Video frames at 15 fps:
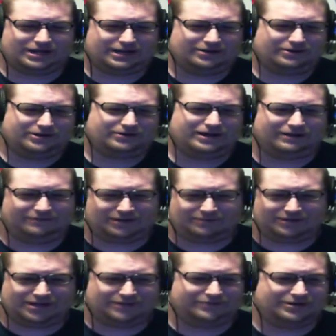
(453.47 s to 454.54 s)
I know I don't have that
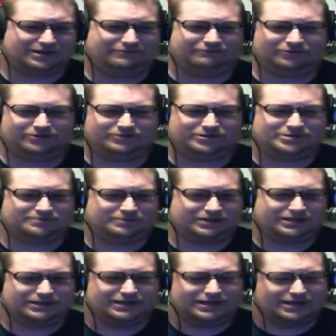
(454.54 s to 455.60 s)
big of an influence, but